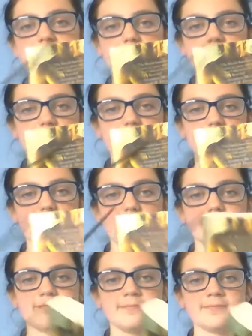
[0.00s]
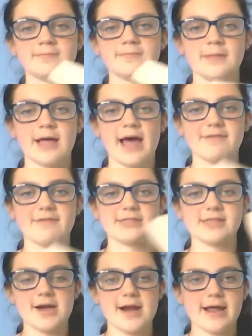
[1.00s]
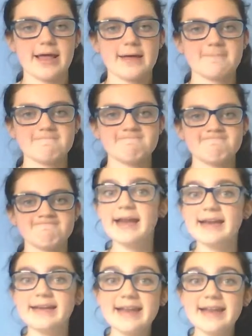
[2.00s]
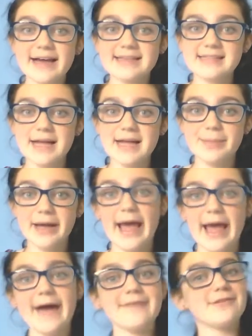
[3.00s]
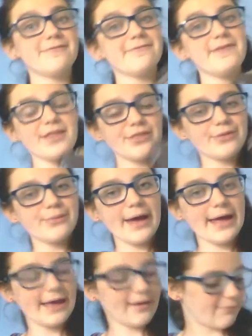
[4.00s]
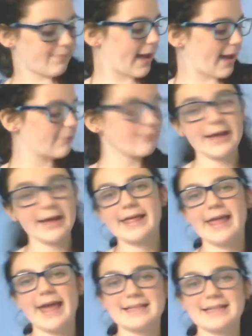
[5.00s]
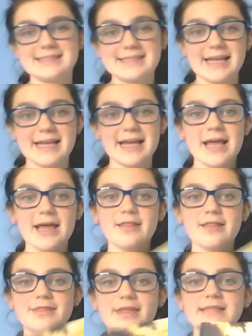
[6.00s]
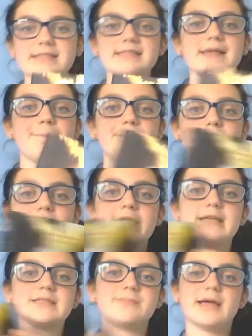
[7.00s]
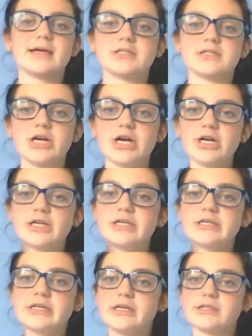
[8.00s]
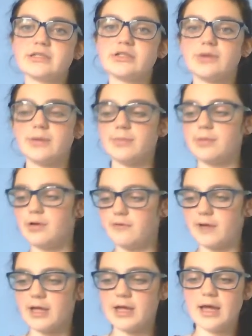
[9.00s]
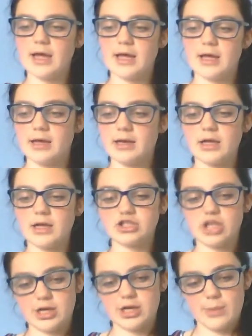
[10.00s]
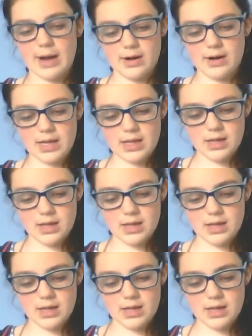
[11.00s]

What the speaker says: on the front. Haven't started it yet. Next up, I have The Fifth Wave by Rick Yancey. This book is being turned into a movie in January,